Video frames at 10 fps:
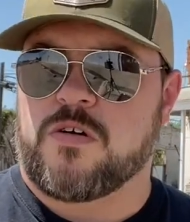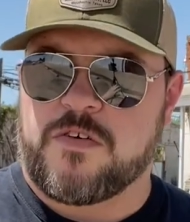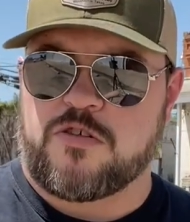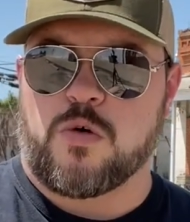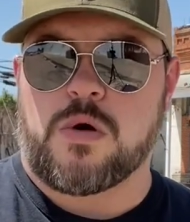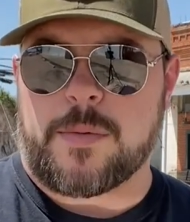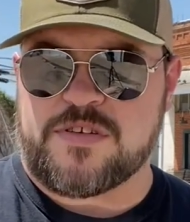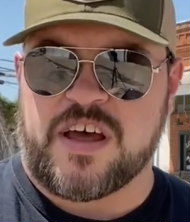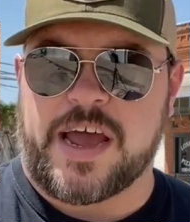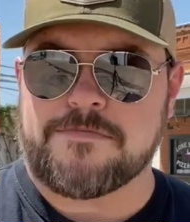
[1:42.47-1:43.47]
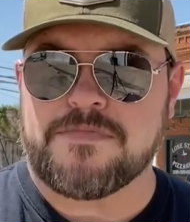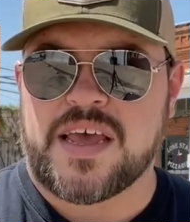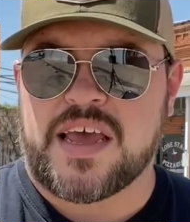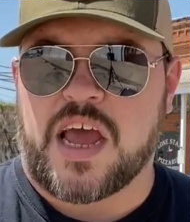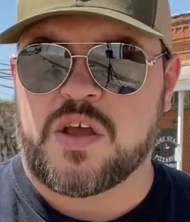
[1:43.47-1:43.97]
official website,
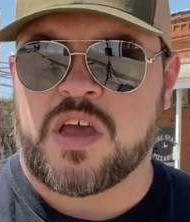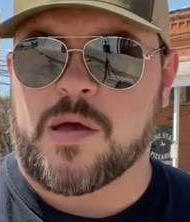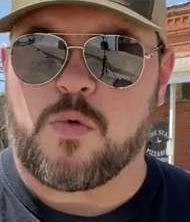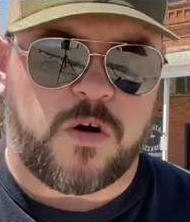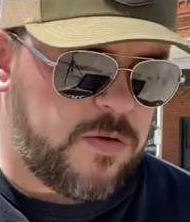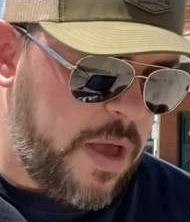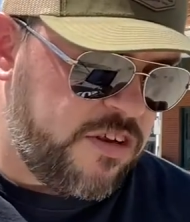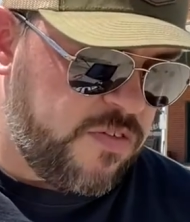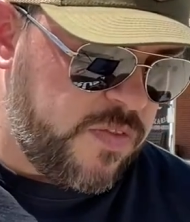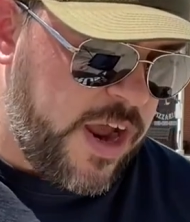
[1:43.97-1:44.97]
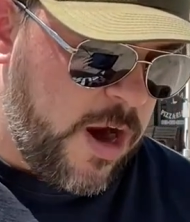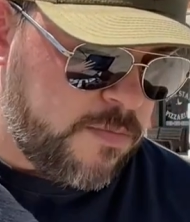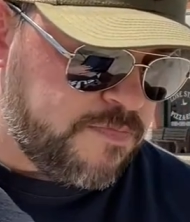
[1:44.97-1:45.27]
and you can get more information there.